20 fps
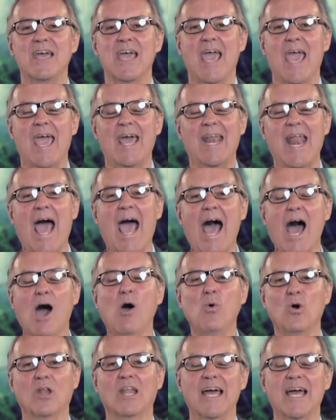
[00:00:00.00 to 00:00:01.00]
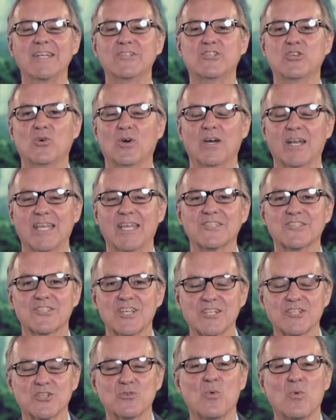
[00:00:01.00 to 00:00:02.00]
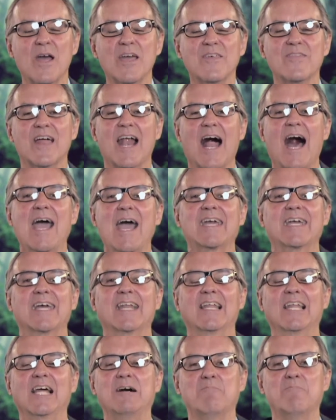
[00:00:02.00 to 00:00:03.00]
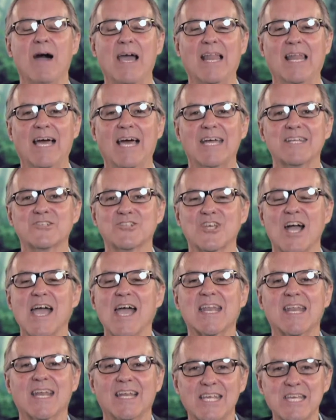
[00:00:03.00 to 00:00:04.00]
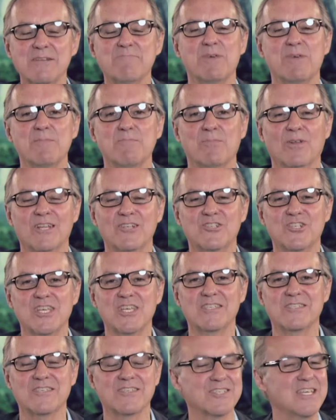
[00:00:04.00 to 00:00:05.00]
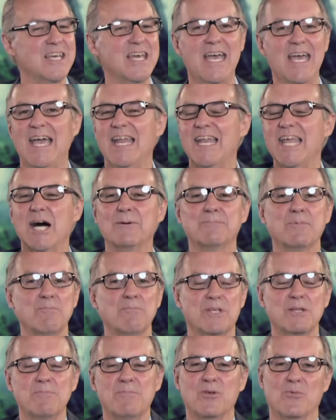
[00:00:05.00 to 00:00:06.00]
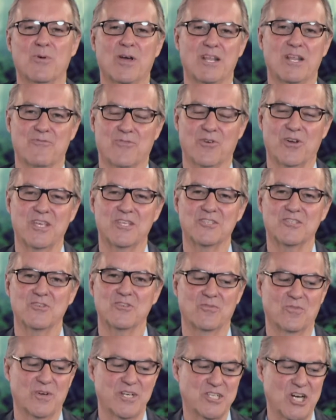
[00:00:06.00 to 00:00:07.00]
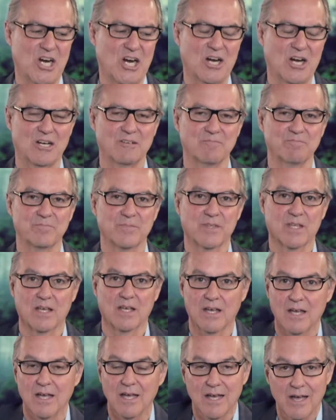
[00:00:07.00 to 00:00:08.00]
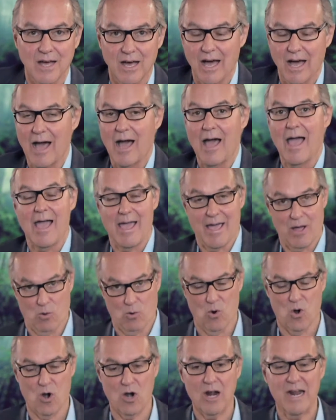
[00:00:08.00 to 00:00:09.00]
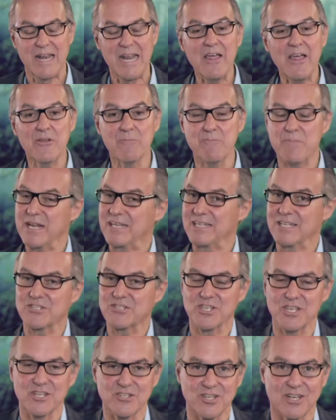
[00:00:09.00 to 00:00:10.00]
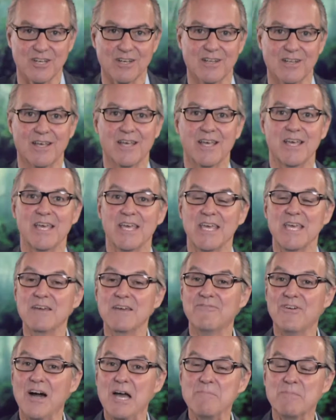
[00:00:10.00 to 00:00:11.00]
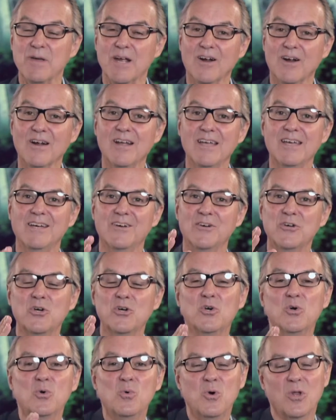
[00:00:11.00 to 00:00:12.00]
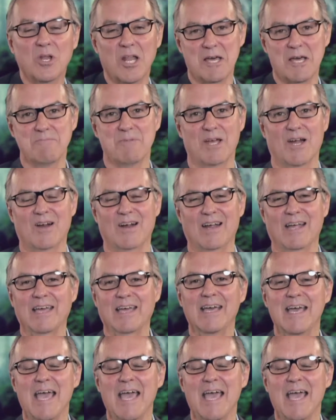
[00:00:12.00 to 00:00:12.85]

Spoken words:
And how will I do it in such a way that I can let my light shine and lead people to Jesus and help them to be ready for His soon return? Or another big decision. If I marry, who will I marry?